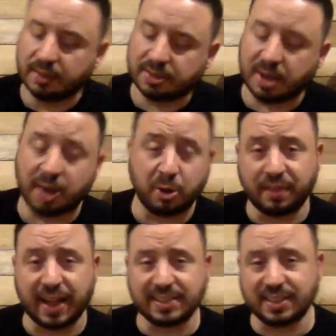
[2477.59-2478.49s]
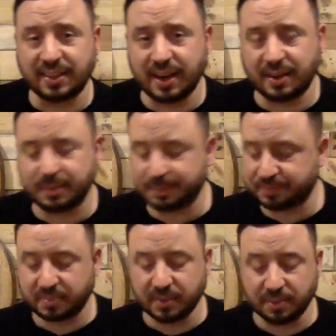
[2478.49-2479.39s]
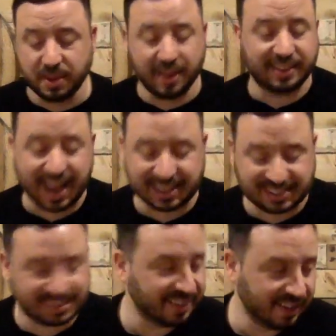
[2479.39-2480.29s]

So I don't know if that's in there, but that's